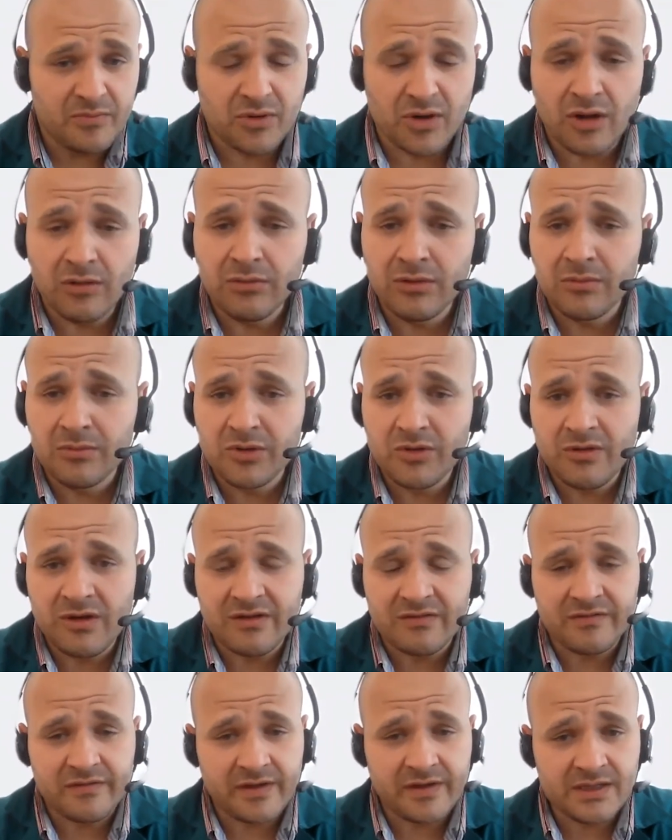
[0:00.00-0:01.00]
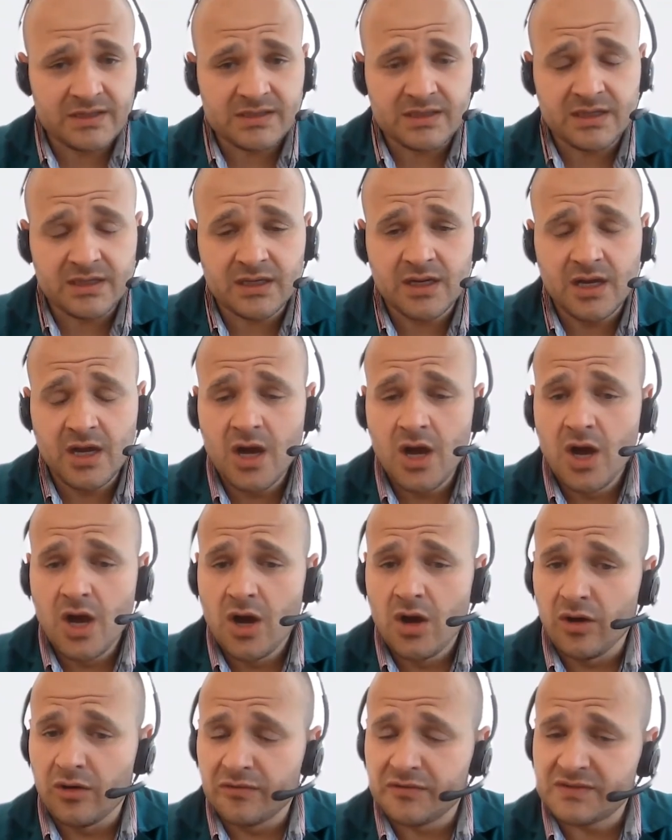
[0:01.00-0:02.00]
problem you are facing,
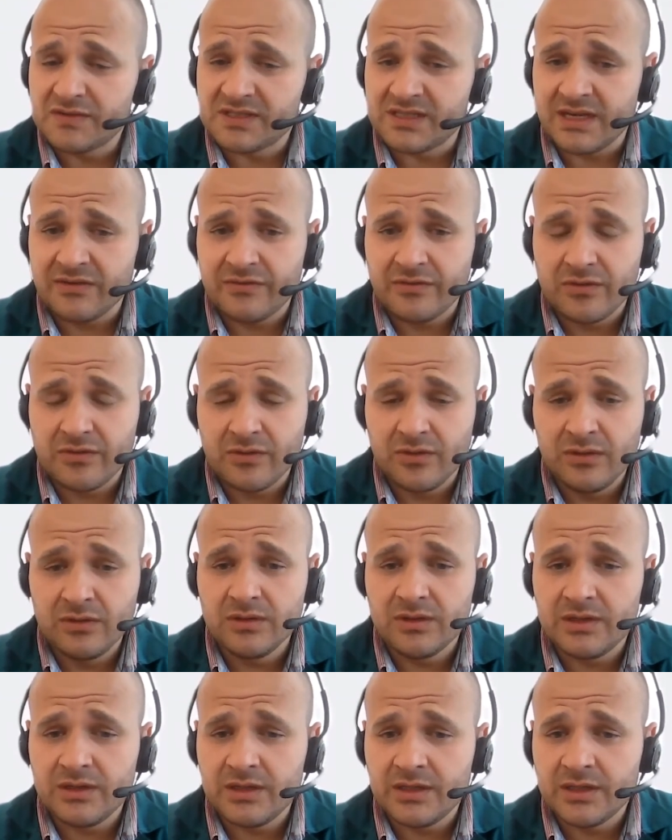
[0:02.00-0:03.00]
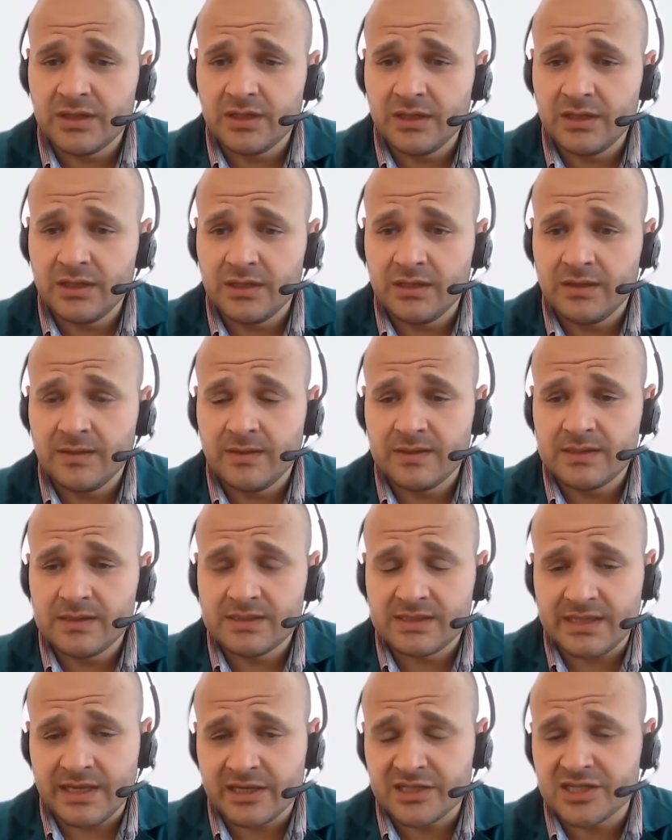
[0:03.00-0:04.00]
of several
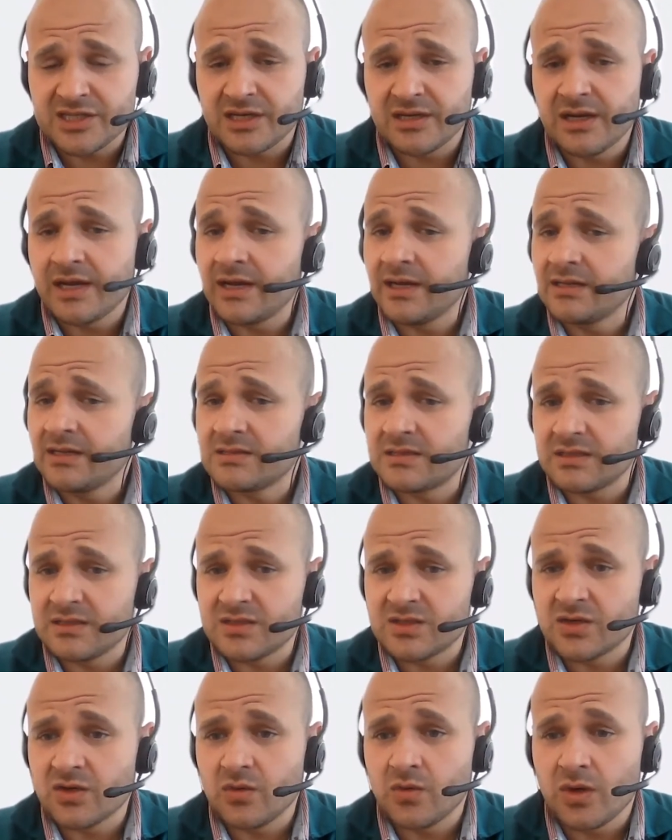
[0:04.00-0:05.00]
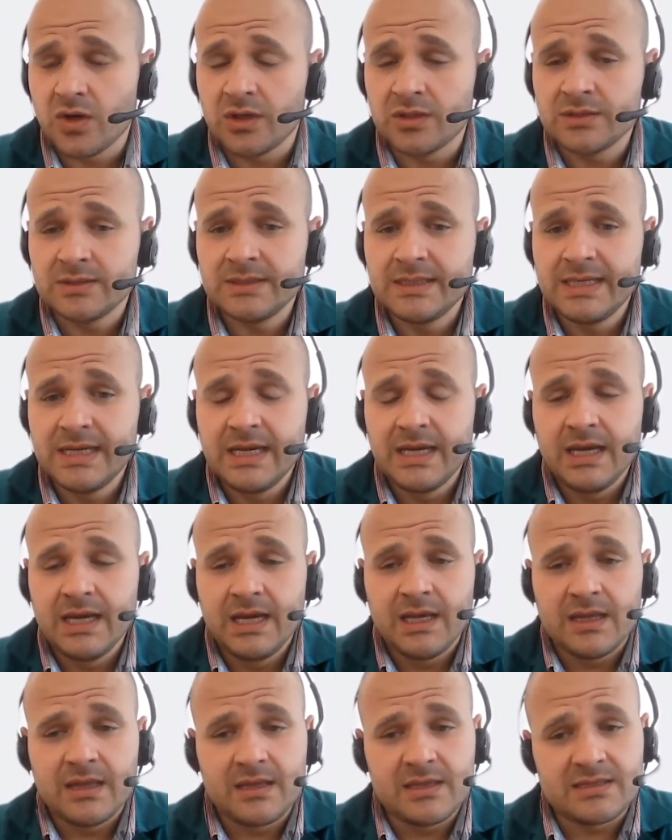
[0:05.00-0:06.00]
section cuts and so on.
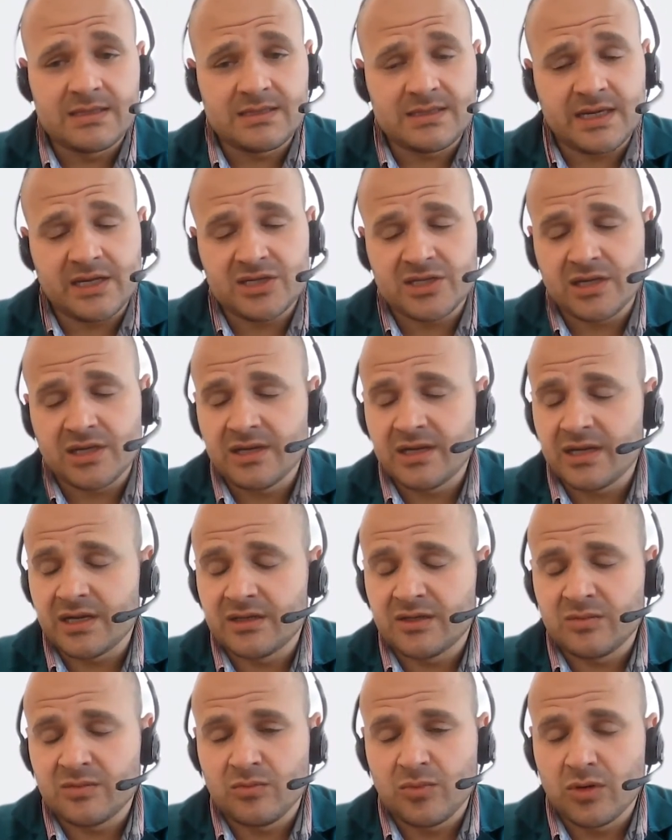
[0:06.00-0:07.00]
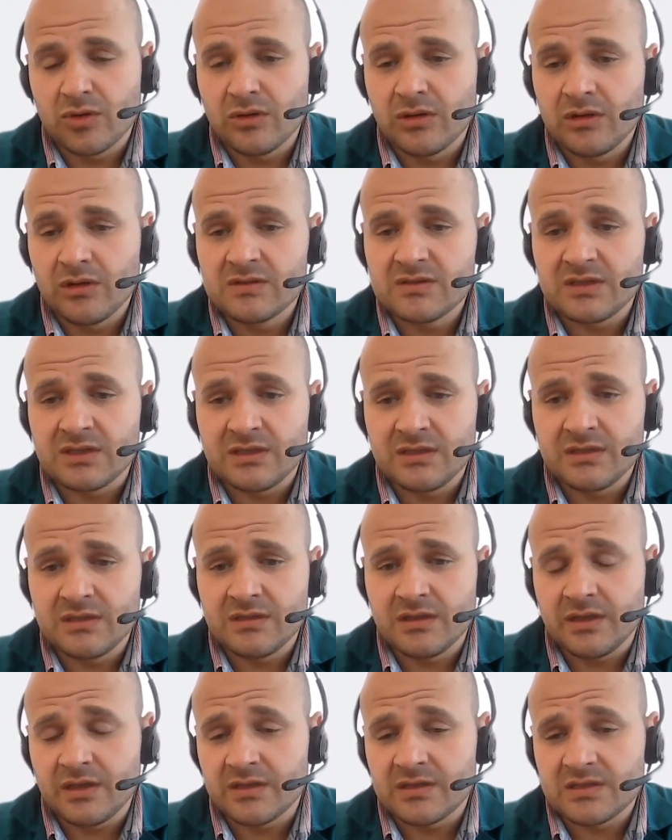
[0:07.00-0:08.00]
The section cut models,
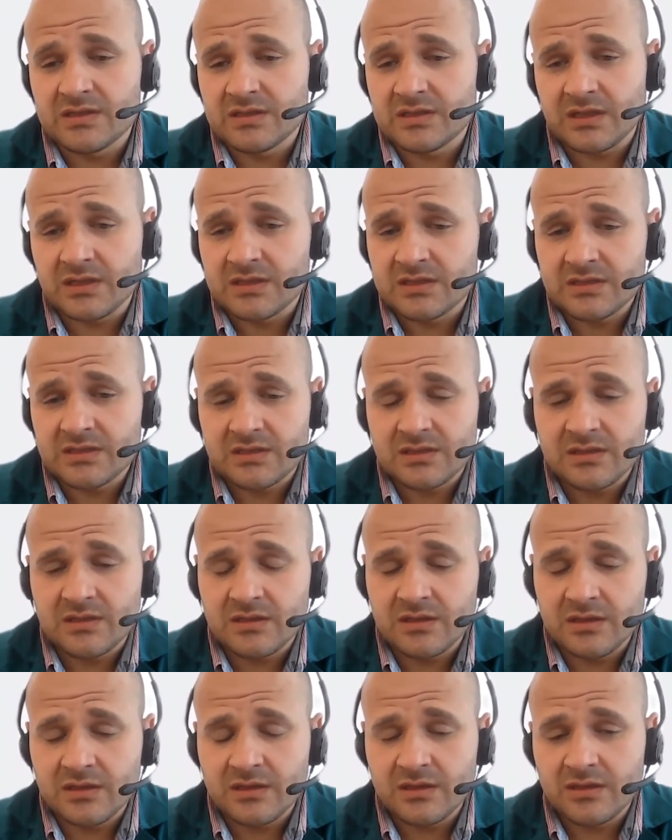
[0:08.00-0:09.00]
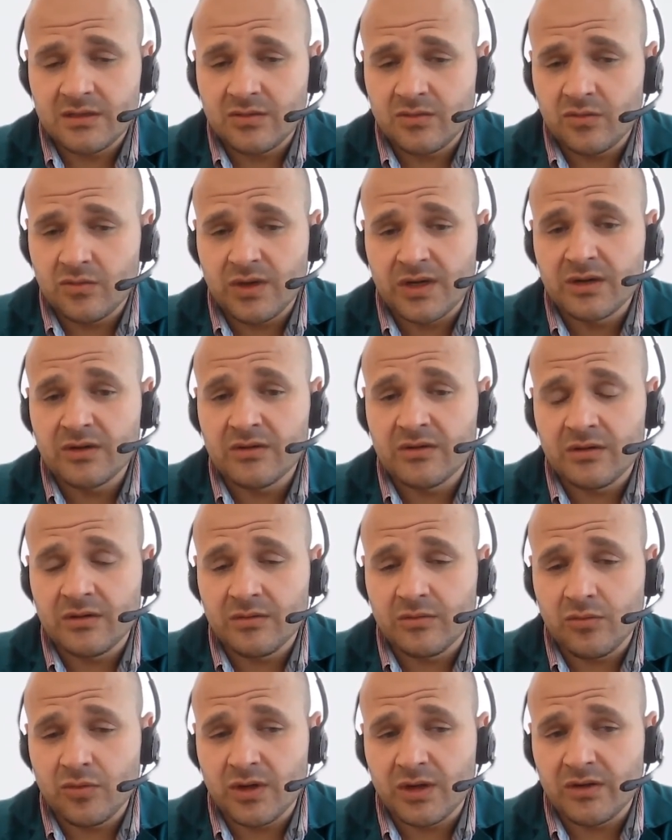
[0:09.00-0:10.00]
in it's one
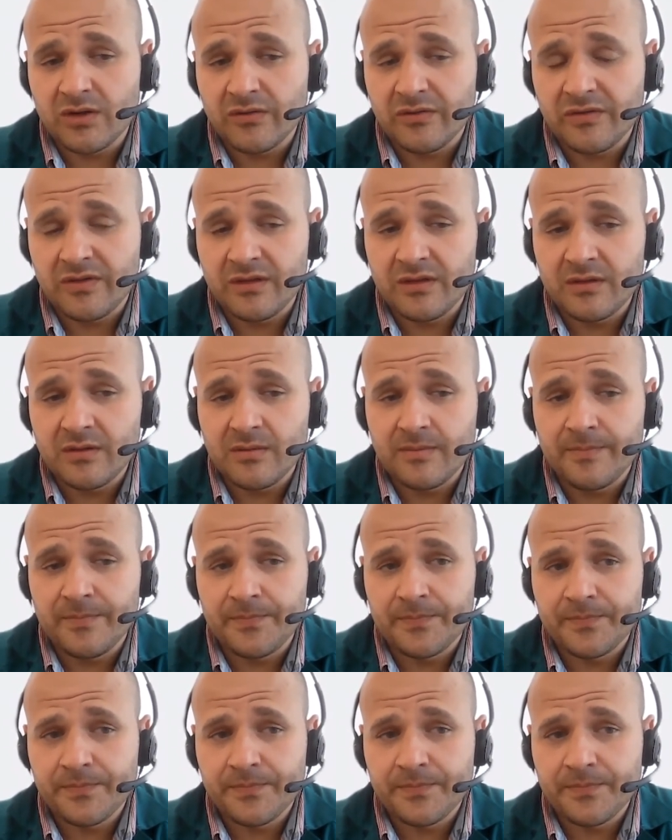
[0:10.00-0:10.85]
of the